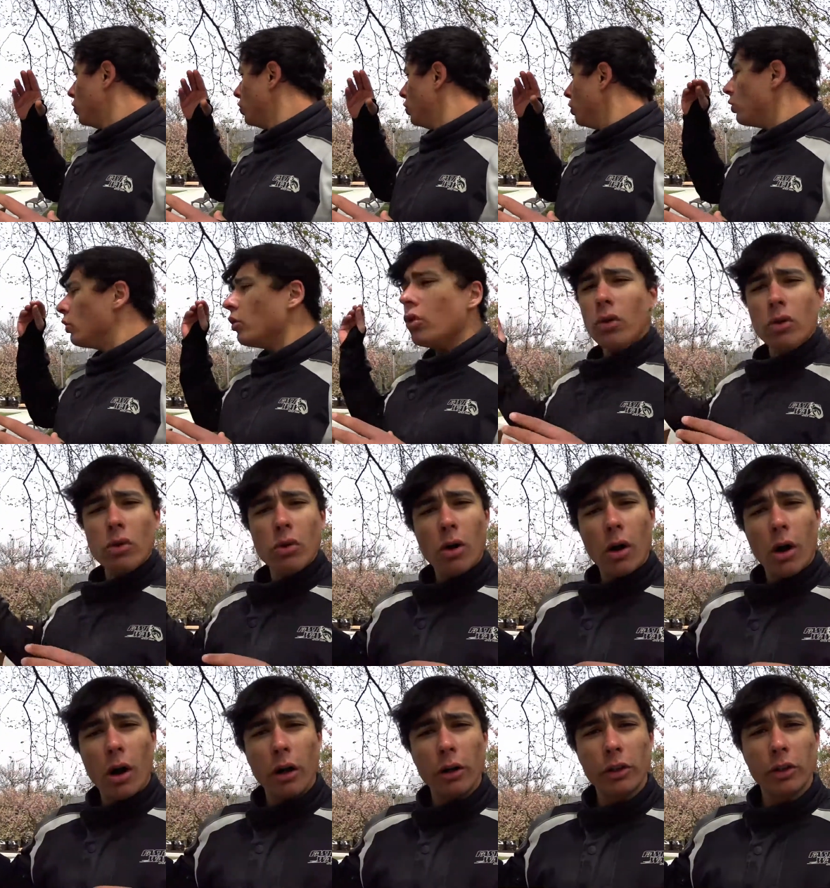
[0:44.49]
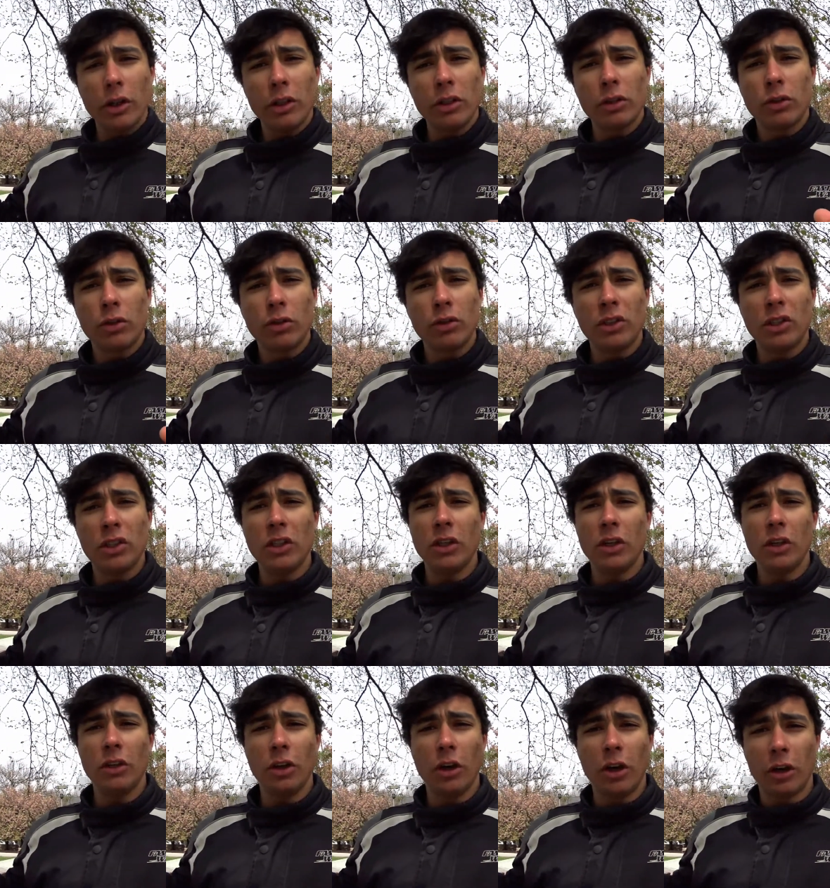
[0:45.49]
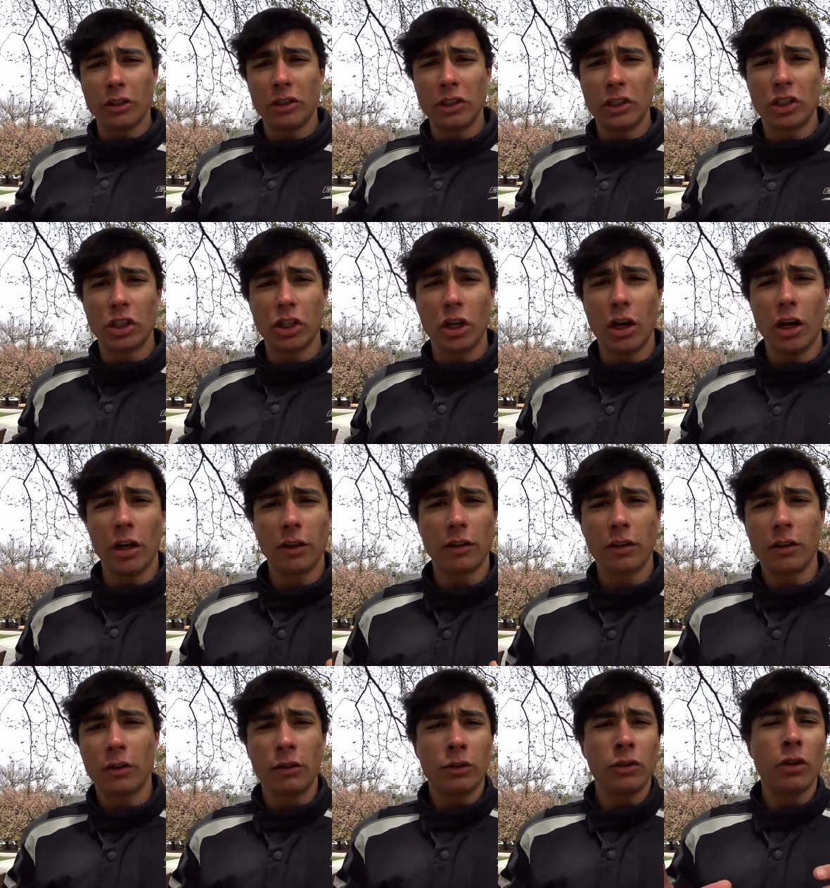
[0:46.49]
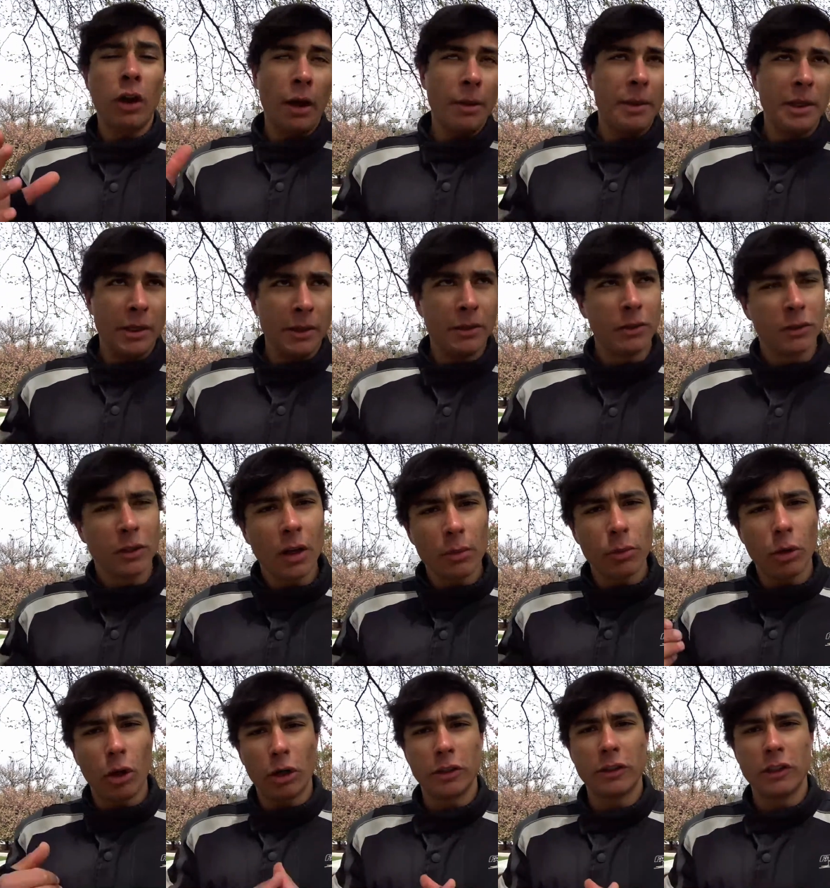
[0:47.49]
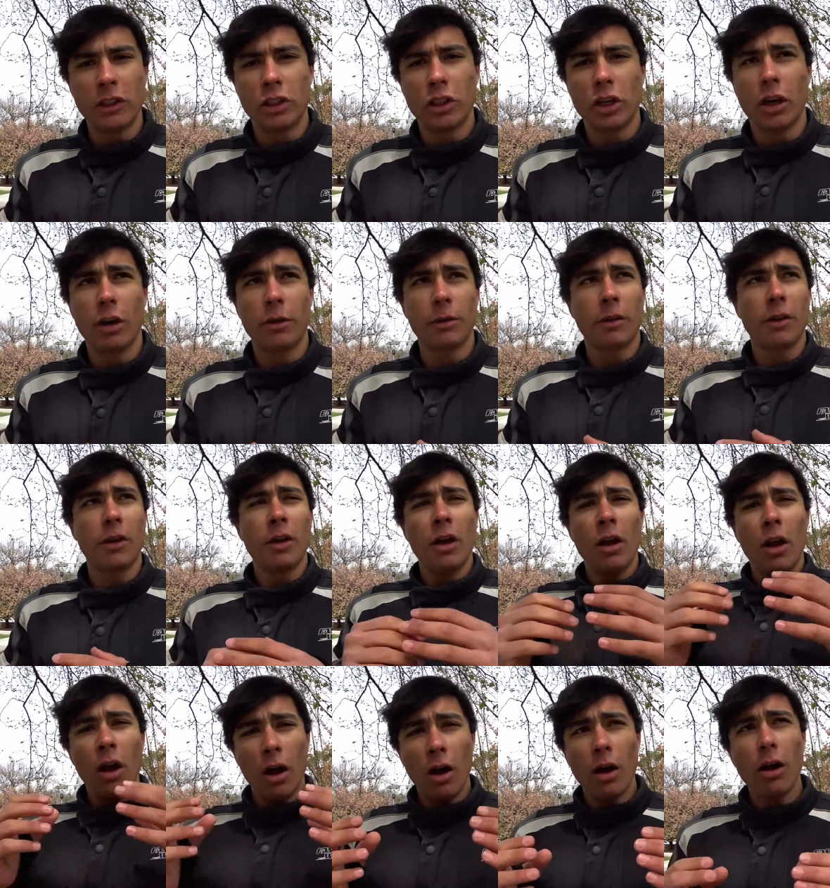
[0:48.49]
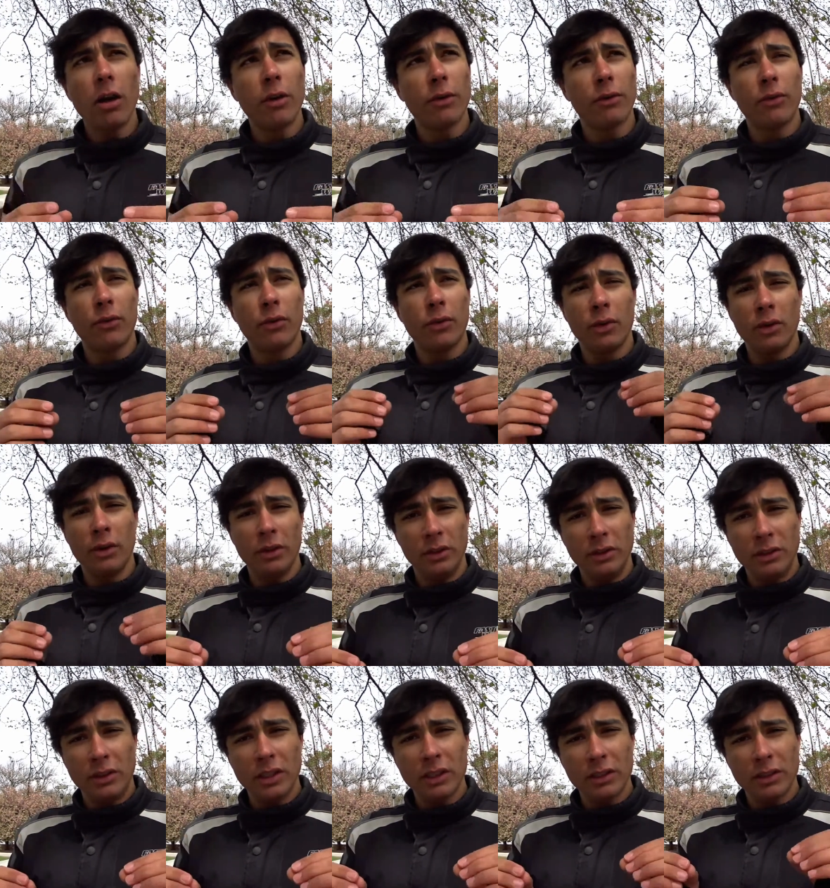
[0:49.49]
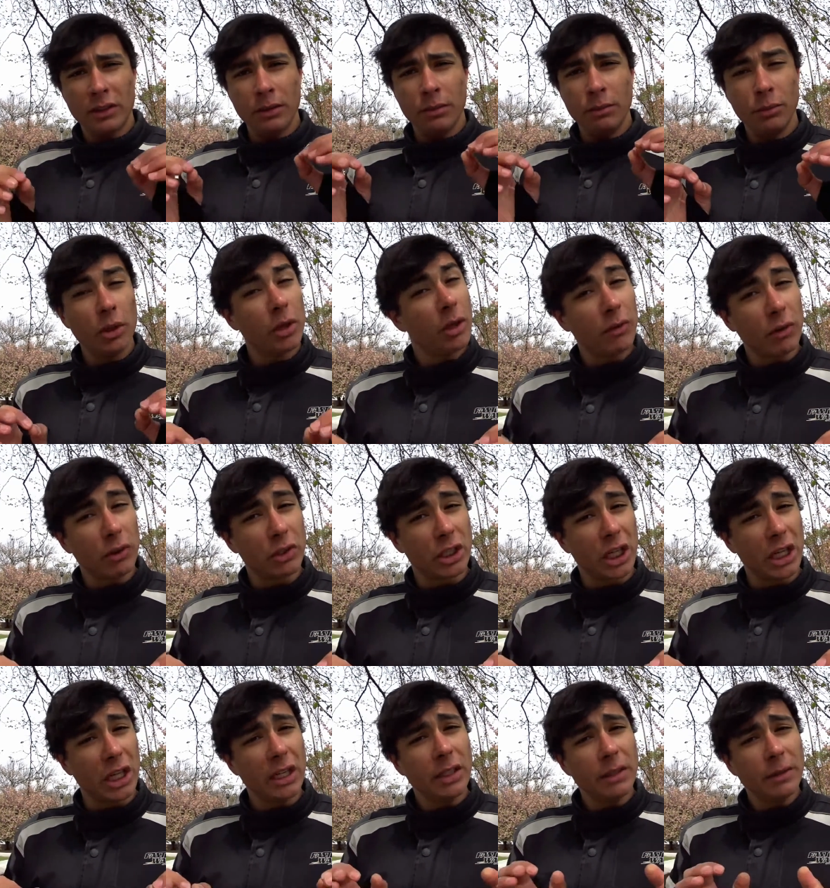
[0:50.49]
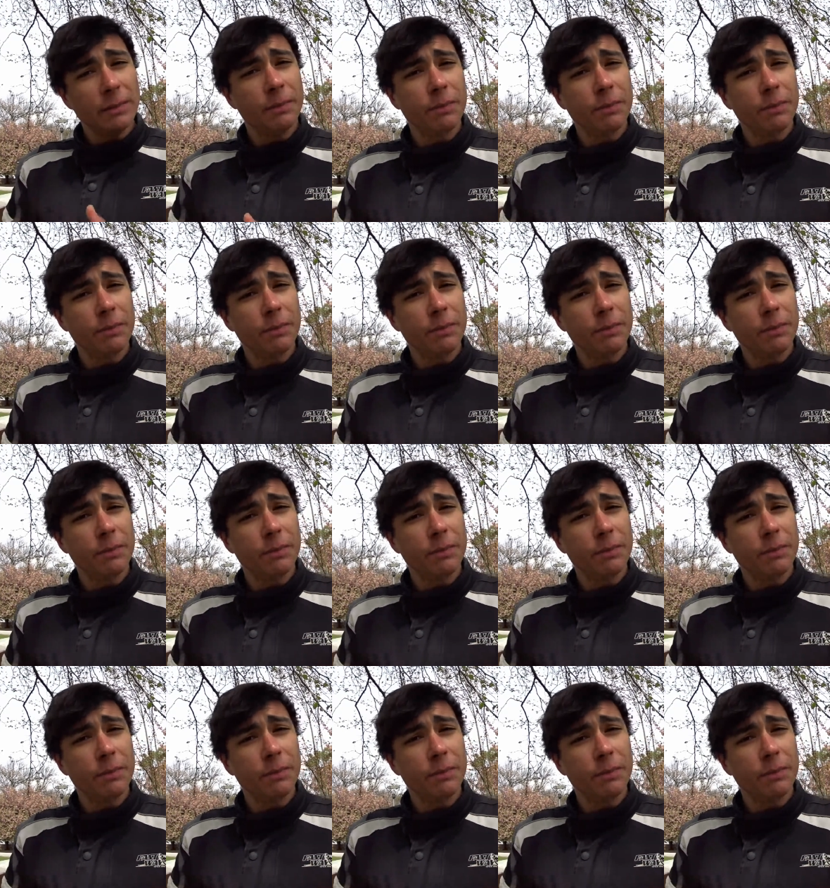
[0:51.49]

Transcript: you are going to see an artsy shot, I mean, some artsy shot of this beautiful city.